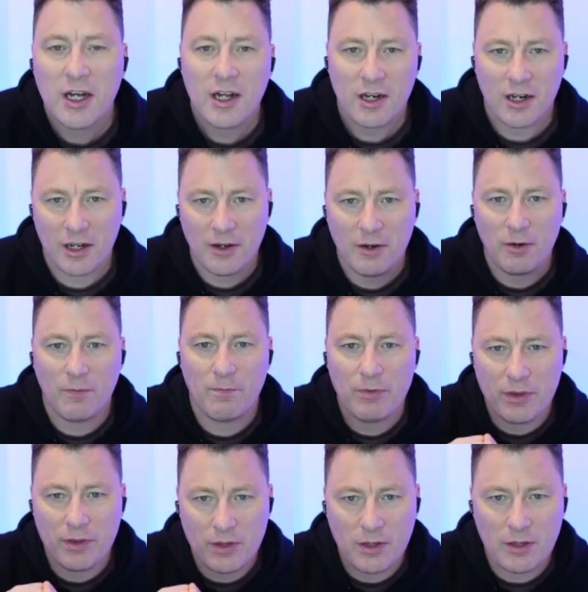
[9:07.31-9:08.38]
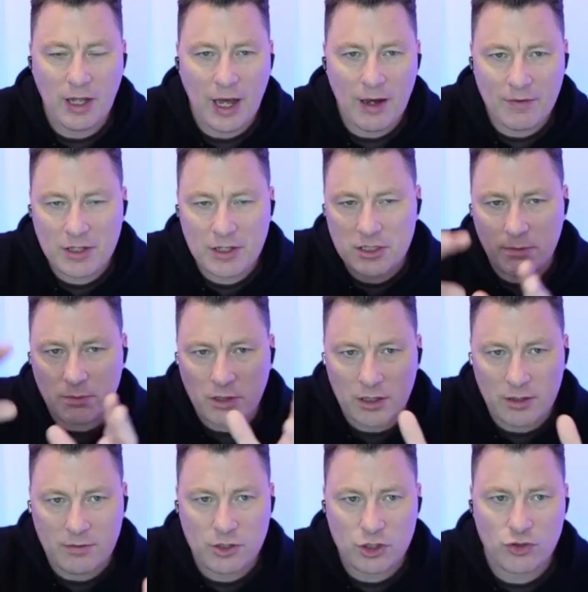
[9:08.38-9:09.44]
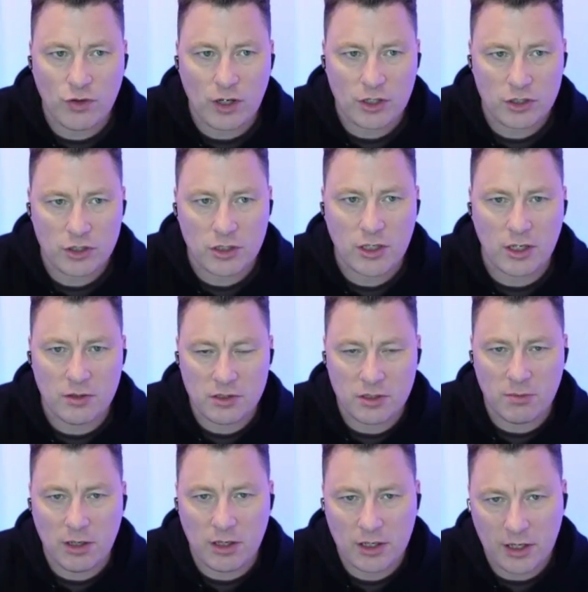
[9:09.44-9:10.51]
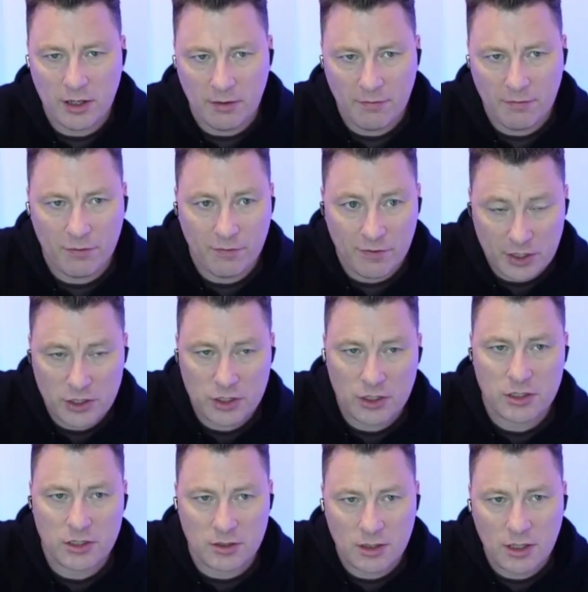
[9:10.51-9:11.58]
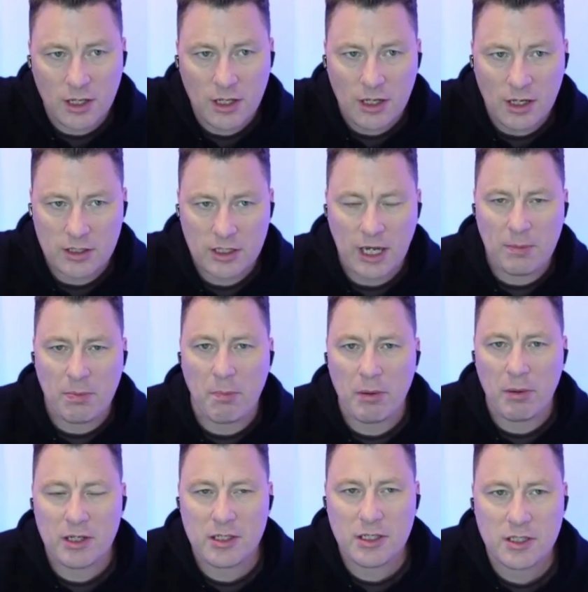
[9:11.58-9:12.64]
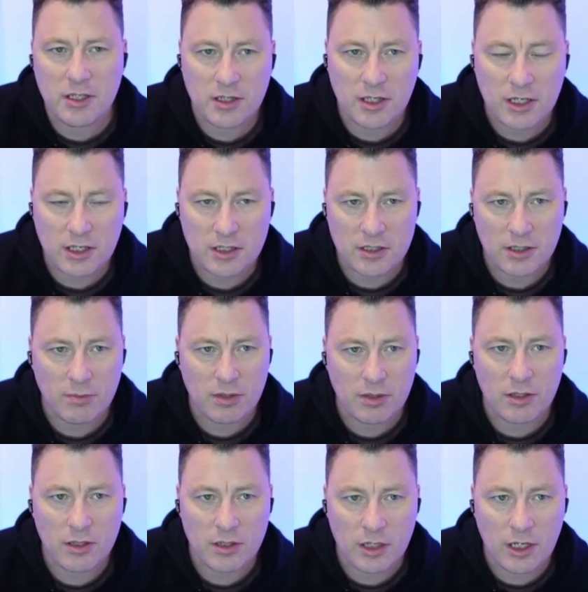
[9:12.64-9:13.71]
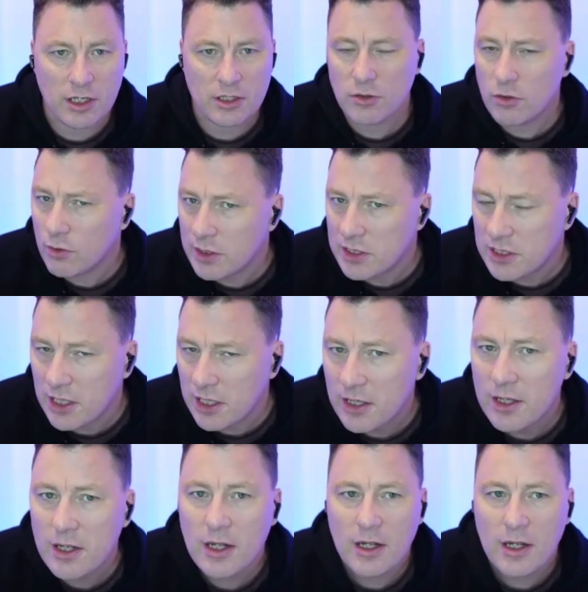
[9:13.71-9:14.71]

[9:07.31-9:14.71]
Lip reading: Like, having some kind of structured go-to-market for features and capabilities, I think, is something that isn't always there,